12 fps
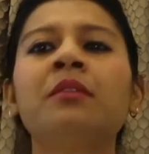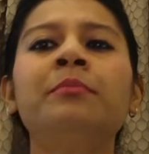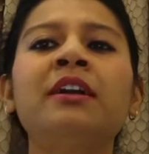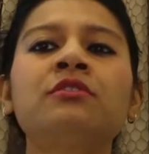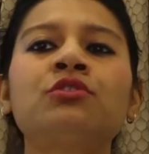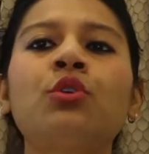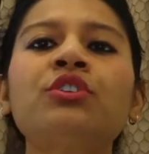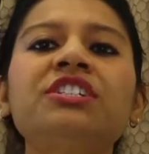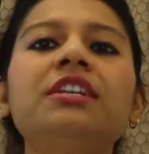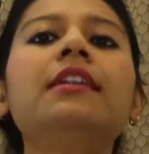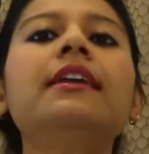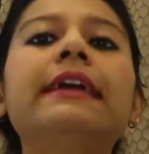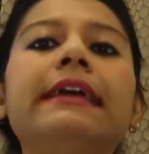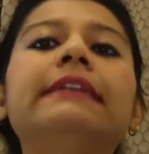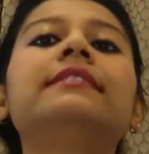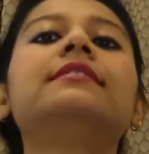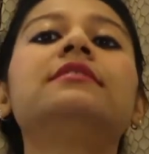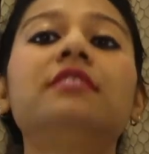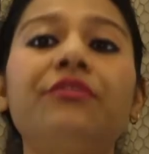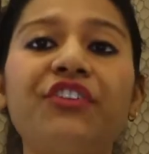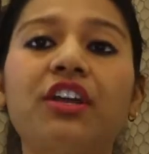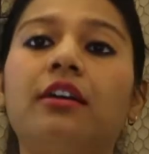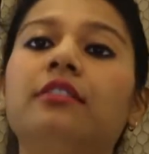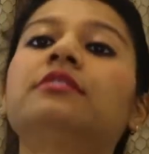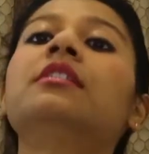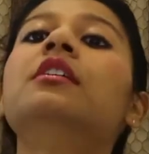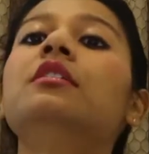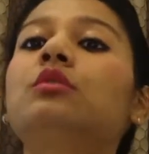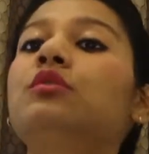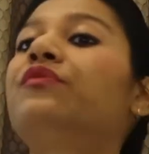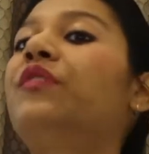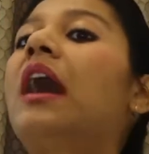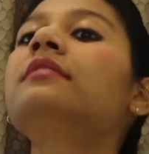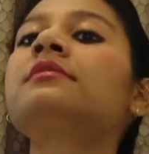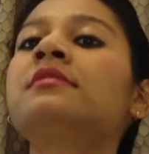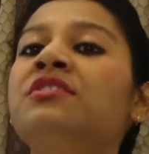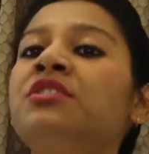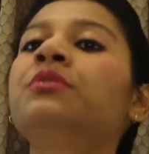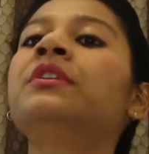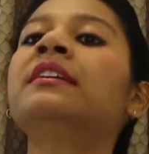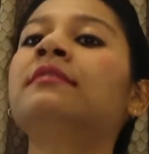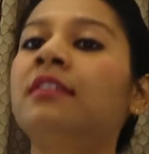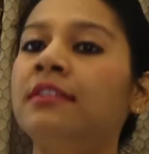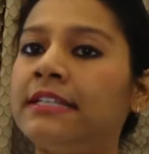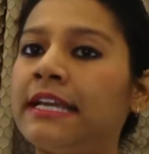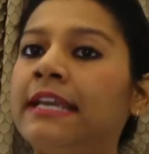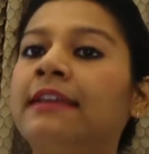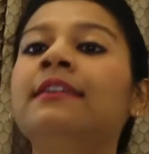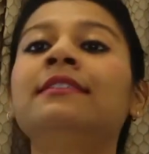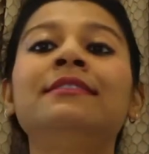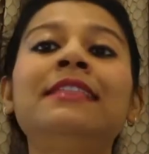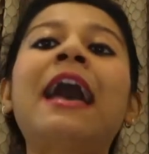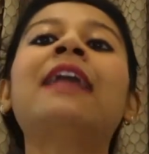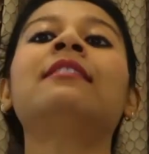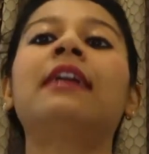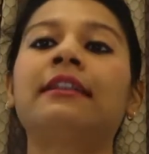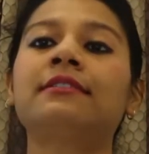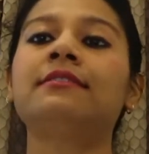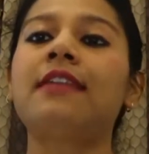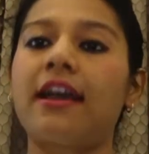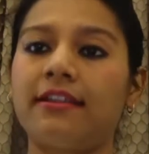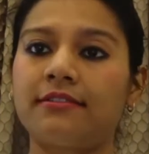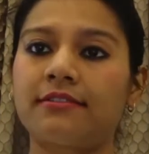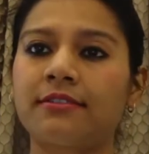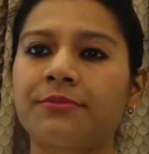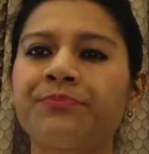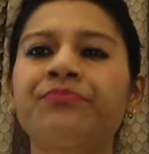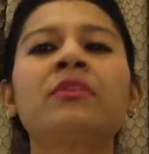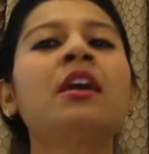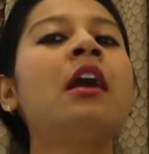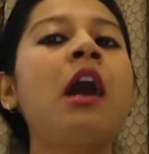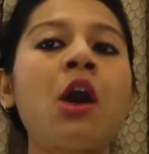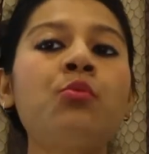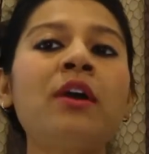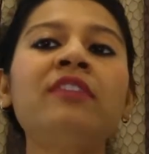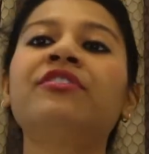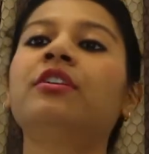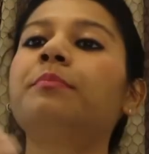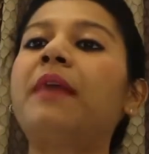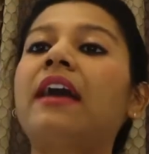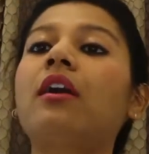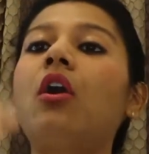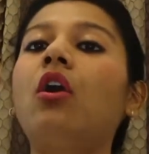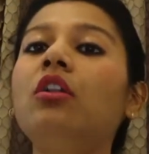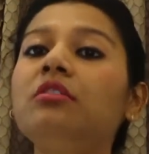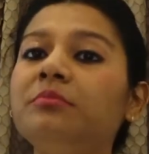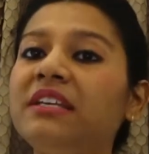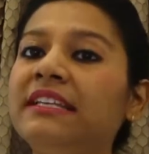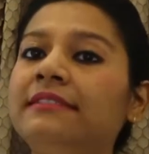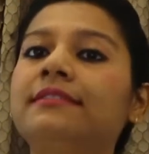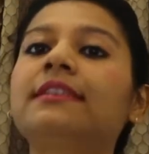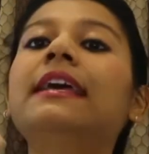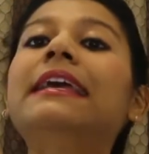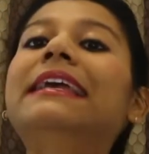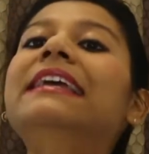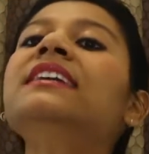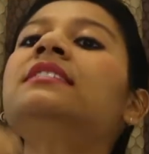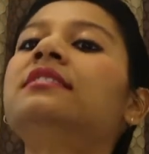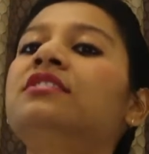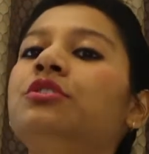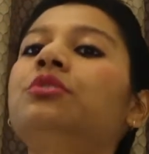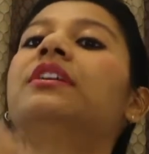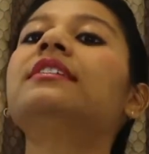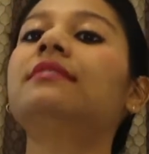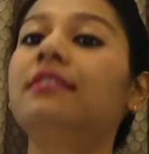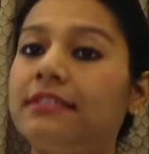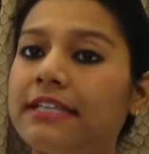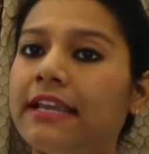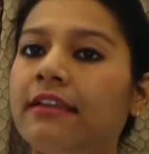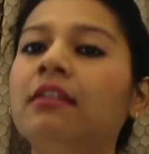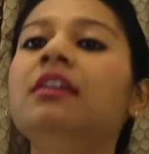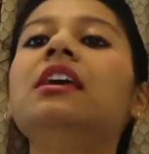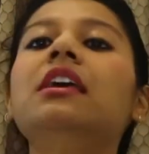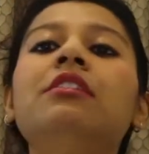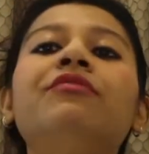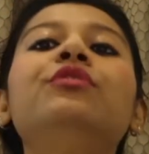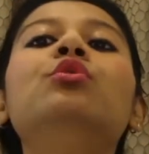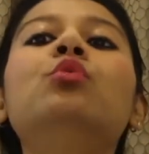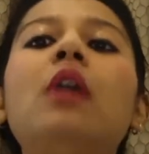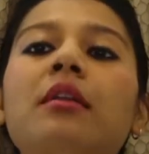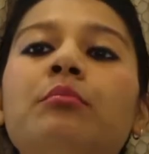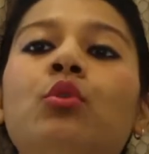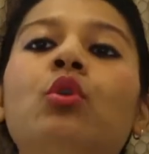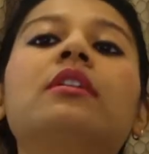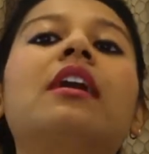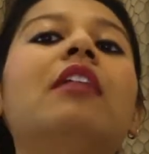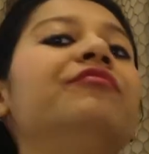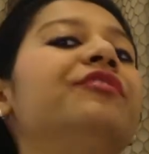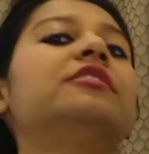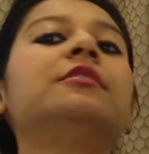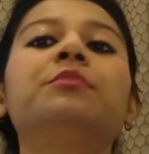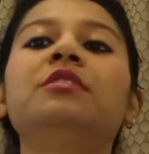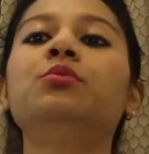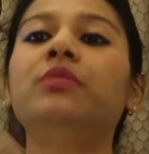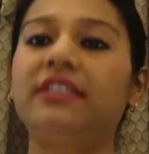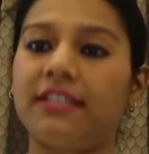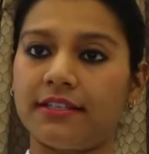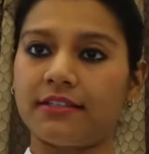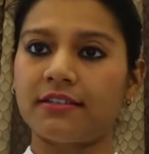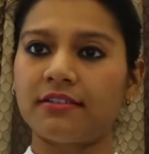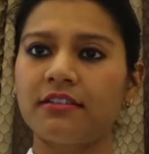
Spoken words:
But socially, it is difficult to fast during the day than at nights. However, by all means, eat during the day if you are more comfortable with it.